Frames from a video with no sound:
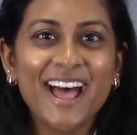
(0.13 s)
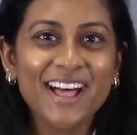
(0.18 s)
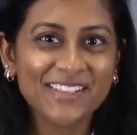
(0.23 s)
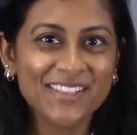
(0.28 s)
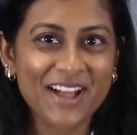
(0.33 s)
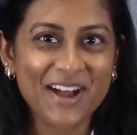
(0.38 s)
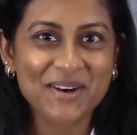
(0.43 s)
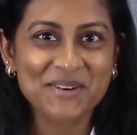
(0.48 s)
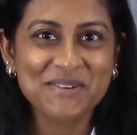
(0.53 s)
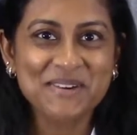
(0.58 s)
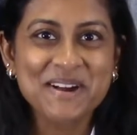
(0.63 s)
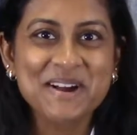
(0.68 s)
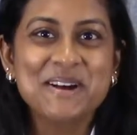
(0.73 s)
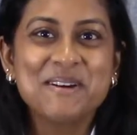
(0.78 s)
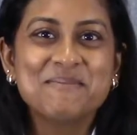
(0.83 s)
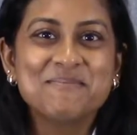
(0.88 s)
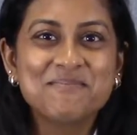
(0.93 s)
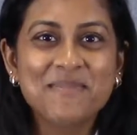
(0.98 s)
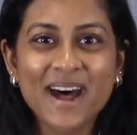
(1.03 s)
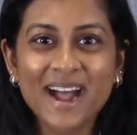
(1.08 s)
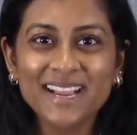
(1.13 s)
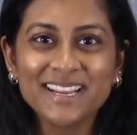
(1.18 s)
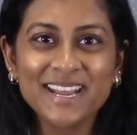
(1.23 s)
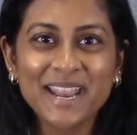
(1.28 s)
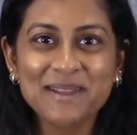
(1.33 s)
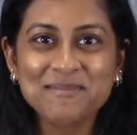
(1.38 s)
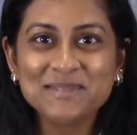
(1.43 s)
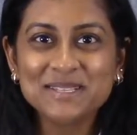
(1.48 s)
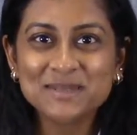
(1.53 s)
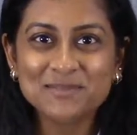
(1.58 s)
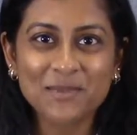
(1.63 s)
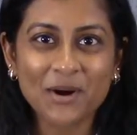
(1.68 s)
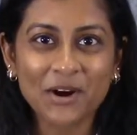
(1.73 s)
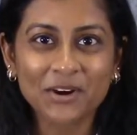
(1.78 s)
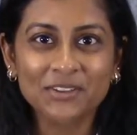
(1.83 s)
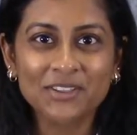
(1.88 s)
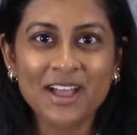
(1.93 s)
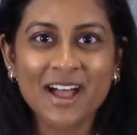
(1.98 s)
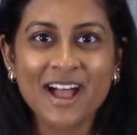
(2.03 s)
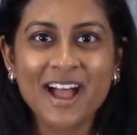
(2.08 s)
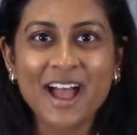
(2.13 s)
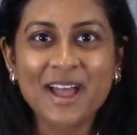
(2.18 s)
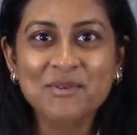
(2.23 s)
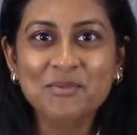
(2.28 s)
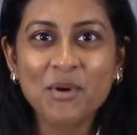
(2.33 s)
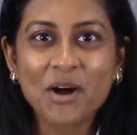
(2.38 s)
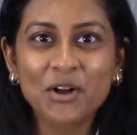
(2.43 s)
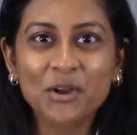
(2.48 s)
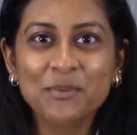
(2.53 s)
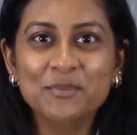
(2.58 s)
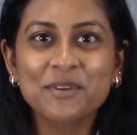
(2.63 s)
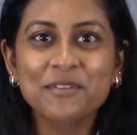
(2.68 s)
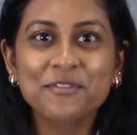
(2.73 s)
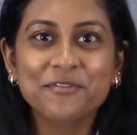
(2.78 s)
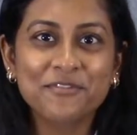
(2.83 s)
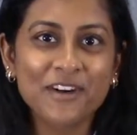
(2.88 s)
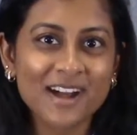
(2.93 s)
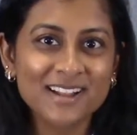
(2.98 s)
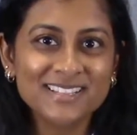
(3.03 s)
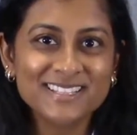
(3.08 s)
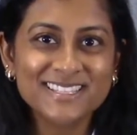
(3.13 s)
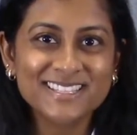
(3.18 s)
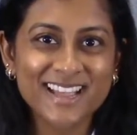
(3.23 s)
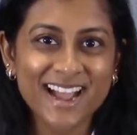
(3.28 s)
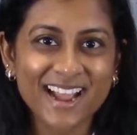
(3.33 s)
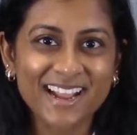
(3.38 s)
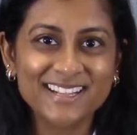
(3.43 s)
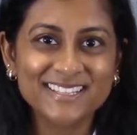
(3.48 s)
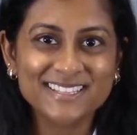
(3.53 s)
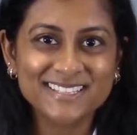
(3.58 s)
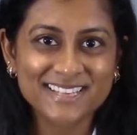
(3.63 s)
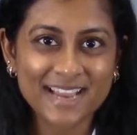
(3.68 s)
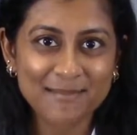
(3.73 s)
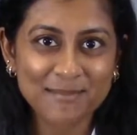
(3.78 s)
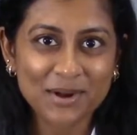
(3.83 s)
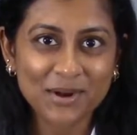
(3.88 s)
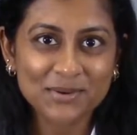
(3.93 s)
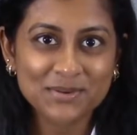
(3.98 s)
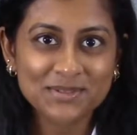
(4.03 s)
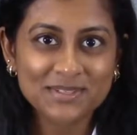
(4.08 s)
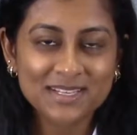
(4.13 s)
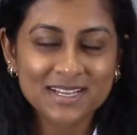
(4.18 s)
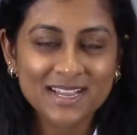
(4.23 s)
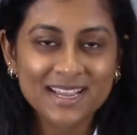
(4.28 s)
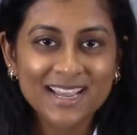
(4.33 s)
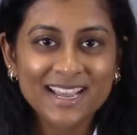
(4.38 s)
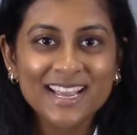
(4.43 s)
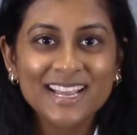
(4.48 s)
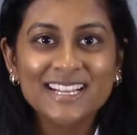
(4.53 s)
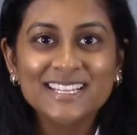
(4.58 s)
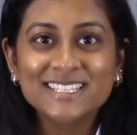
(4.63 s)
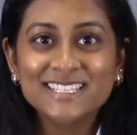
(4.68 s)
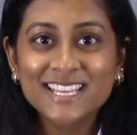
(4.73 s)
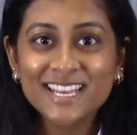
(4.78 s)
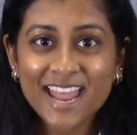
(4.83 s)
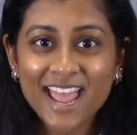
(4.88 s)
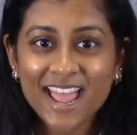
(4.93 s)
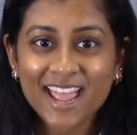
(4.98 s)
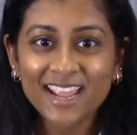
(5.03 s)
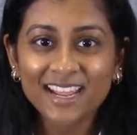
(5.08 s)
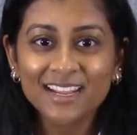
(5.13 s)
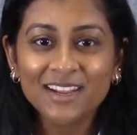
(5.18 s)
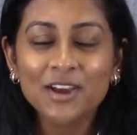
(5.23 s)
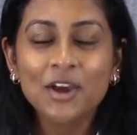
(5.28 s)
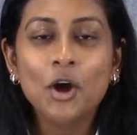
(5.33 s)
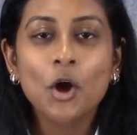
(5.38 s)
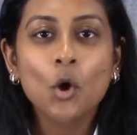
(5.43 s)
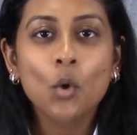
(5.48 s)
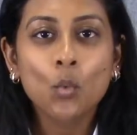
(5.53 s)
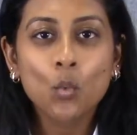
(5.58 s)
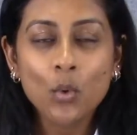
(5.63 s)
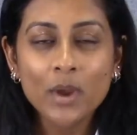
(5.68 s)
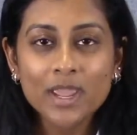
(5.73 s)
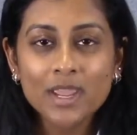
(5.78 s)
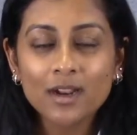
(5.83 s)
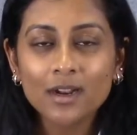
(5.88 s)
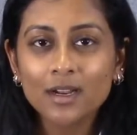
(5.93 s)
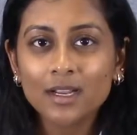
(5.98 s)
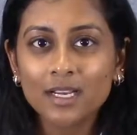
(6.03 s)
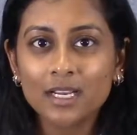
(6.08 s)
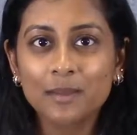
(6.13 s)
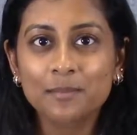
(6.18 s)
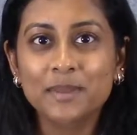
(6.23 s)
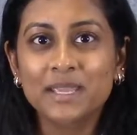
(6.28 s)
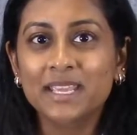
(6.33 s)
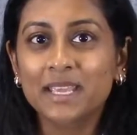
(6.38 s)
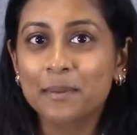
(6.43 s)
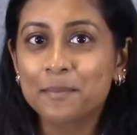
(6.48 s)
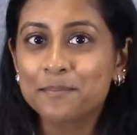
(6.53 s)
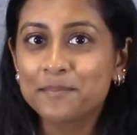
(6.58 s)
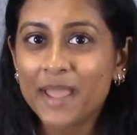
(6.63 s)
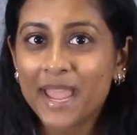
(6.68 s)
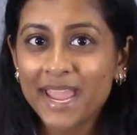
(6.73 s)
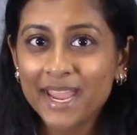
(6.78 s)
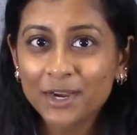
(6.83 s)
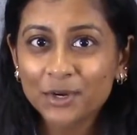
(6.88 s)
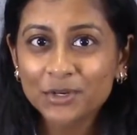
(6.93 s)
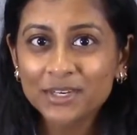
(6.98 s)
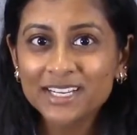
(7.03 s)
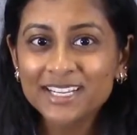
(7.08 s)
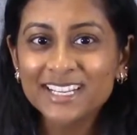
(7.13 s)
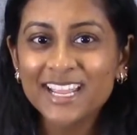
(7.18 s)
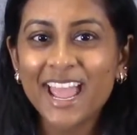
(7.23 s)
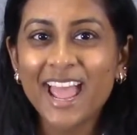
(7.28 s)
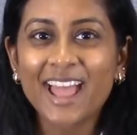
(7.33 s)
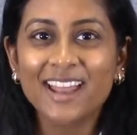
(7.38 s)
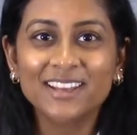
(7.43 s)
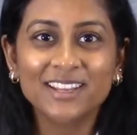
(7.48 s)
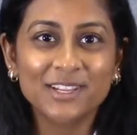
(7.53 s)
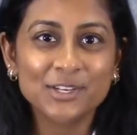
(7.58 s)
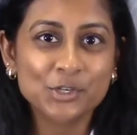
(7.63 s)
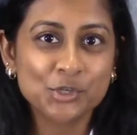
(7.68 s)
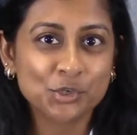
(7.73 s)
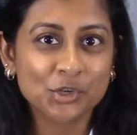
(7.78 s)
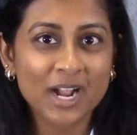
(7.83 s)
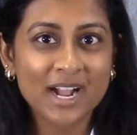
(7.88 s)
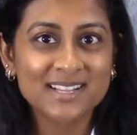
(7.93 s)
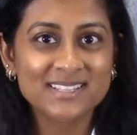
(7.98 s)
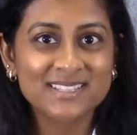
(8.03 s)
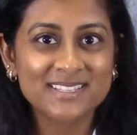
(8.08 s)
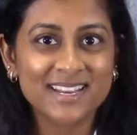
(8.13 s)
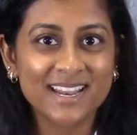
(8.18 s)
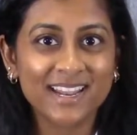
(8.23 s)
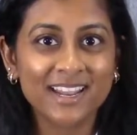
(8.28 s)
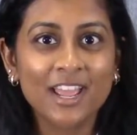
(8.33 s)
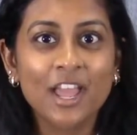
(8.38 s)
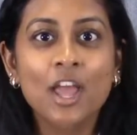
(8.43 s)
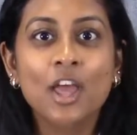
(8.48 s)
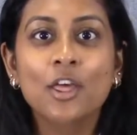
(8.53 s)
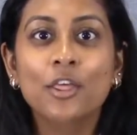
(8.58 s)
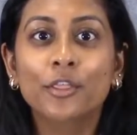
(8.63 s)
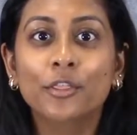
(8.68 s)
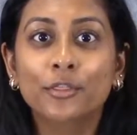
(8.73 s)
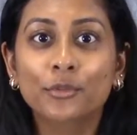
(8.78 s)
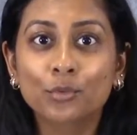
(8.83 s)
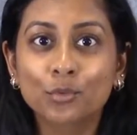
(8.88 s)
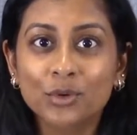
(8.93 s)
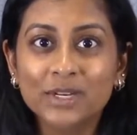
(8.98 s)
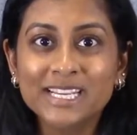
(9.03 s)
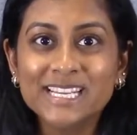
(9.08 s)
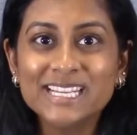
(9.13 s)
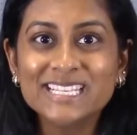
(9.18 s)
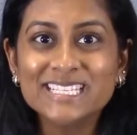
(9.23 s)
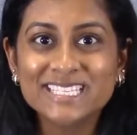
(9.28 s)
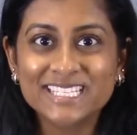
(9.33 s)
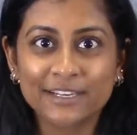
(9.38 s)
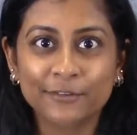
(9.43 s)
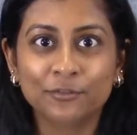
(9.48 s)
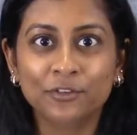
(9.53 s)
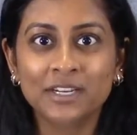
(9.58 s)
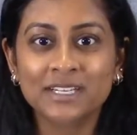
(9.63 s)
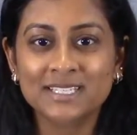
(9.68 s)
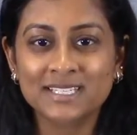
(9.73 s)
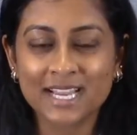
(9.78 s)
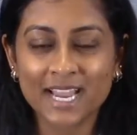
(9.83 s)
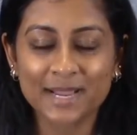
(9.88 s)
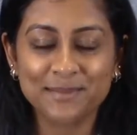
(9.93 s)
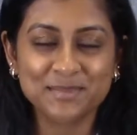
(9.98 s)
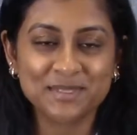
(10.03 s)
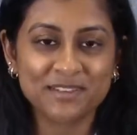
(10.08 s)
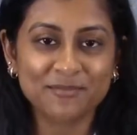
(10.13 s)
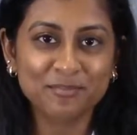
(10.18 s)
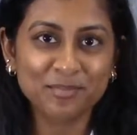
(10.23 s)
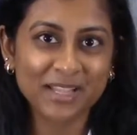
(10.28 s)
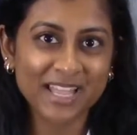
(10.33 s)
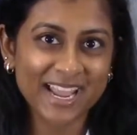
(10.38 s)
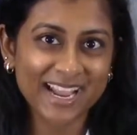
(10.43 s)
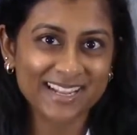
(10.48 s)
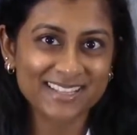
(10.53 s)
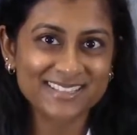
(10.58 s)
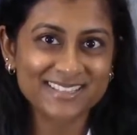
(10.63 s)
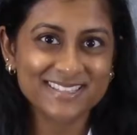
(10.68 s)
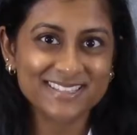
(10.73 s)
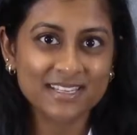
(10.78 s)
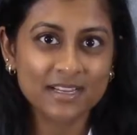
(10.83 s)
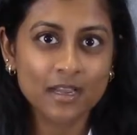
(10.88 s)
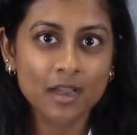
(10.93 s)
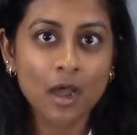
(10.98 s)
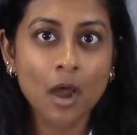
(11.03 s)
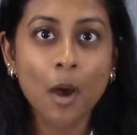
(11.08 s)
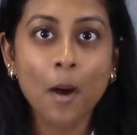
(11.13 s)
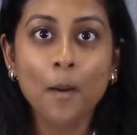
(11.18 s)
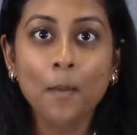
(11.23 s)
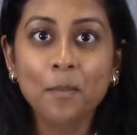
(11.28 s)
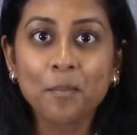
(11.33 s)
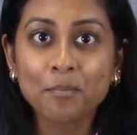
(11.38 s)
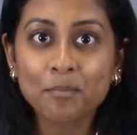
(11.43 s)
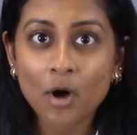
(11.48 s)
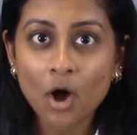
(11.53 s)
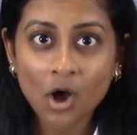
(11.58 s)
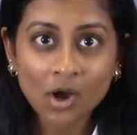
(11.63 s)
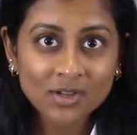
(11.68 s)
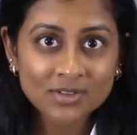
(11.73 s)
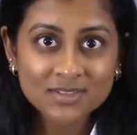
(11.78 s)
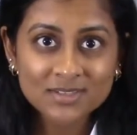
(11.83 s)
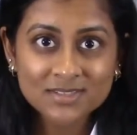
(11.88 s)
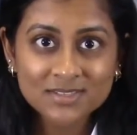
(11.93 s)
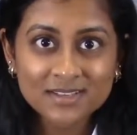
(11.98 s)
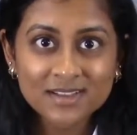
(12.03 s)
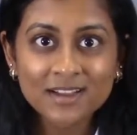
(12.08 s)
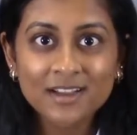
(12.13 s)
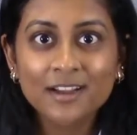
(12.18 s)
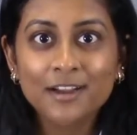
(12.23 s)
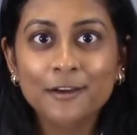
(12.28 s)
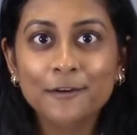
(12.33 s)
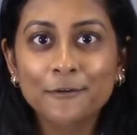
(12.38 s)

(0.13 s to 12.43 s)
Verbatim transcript: Hello, my name is Marla and welcome to Fun Science Demos. Today, we are going to be comparing and contrasting three different types of plants, moss,